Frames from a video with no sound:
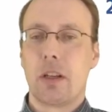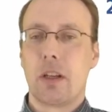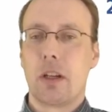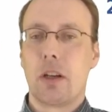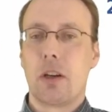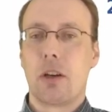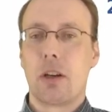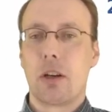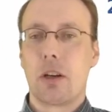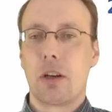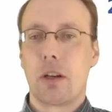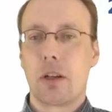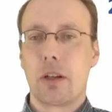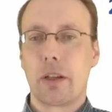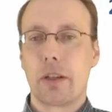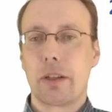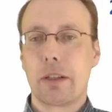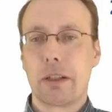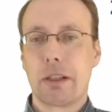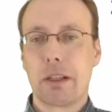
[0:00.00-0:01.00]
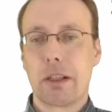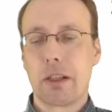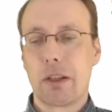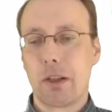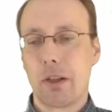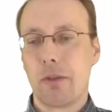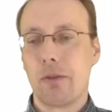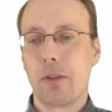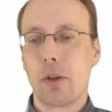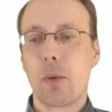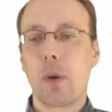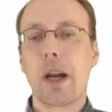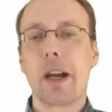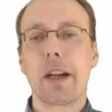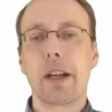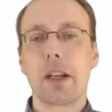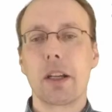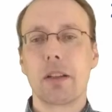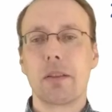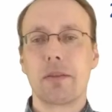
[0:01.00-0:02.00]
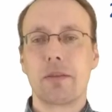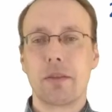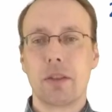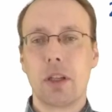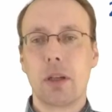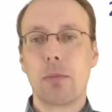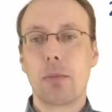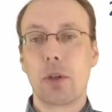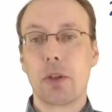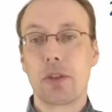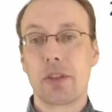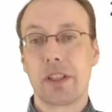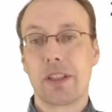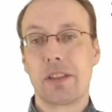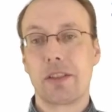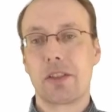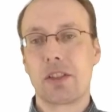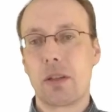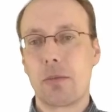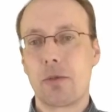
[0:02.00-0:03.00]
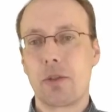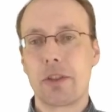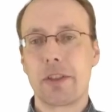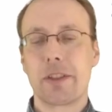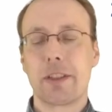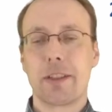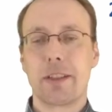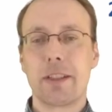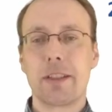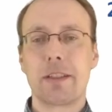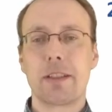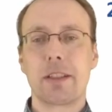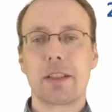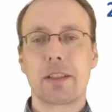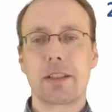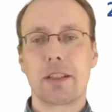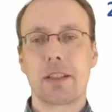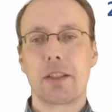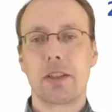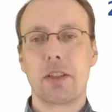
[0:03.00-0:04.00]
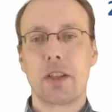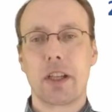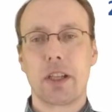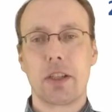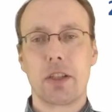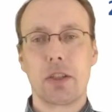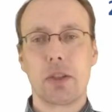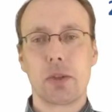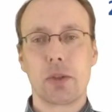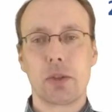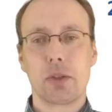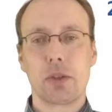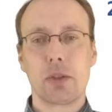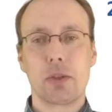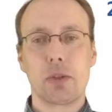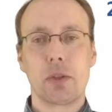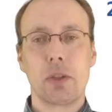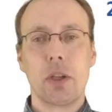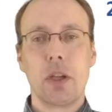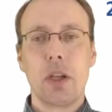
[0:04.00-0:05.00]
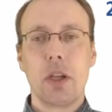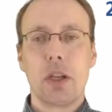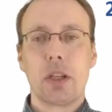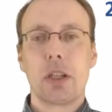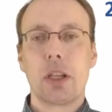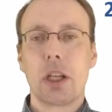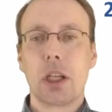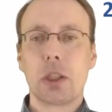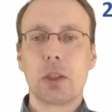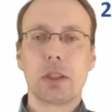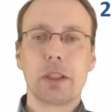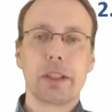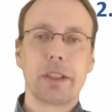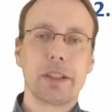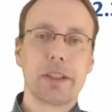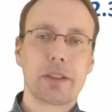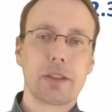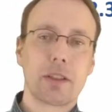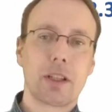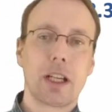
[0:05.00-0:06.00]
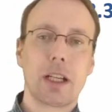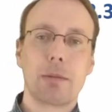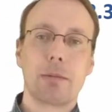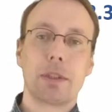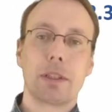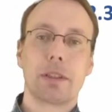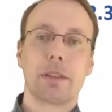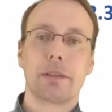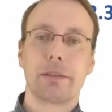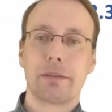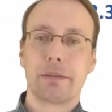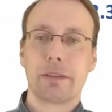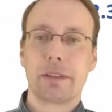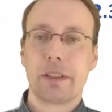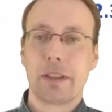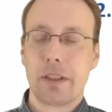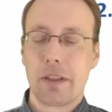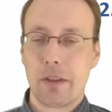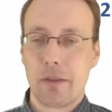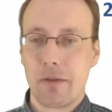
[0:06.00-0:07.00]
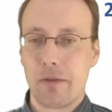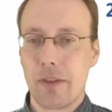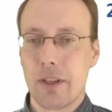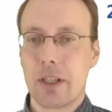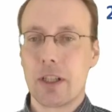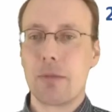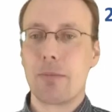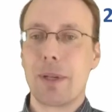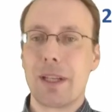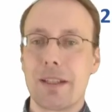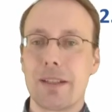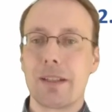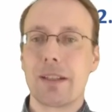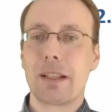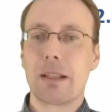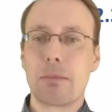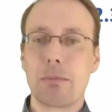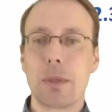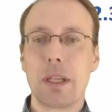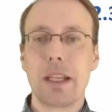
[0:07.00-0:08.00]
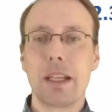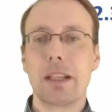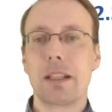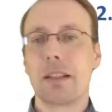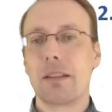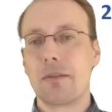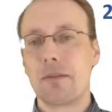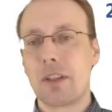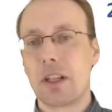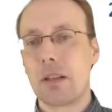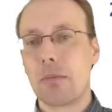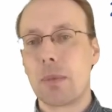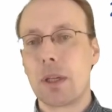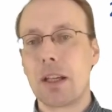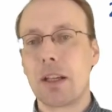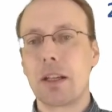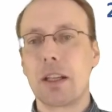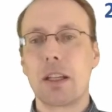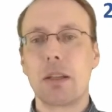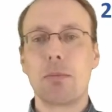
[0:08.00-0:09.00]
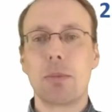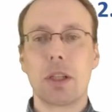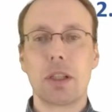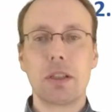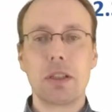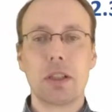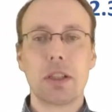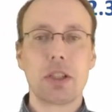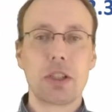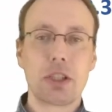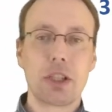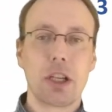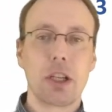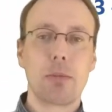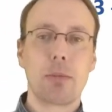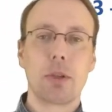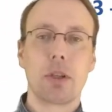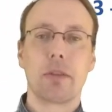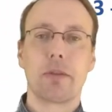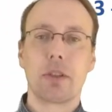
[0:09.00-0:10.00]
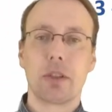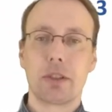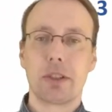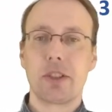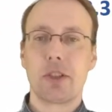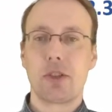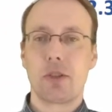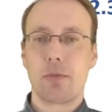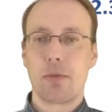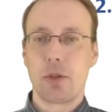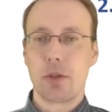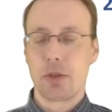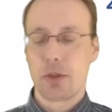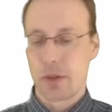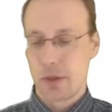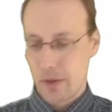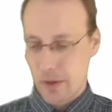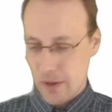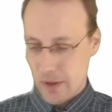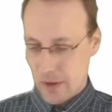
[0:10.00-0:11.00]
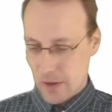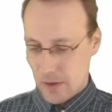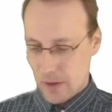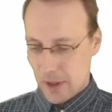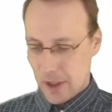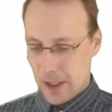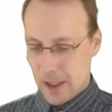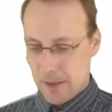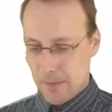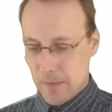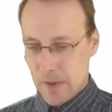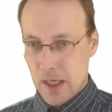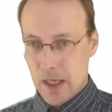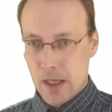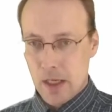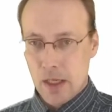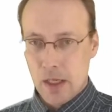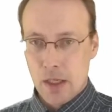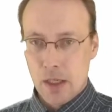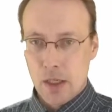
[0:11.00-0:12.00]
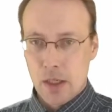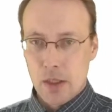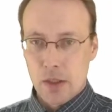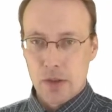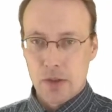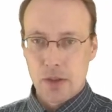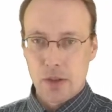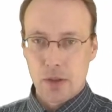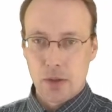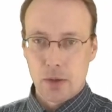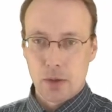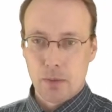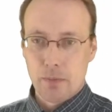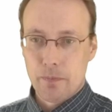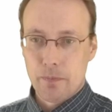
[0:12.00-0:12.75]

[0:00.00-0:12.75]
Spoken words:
are a variety of numbers and summary statistics that you can use to not only describe the very basic mean and variability, but the shape of your distribution. Okay, so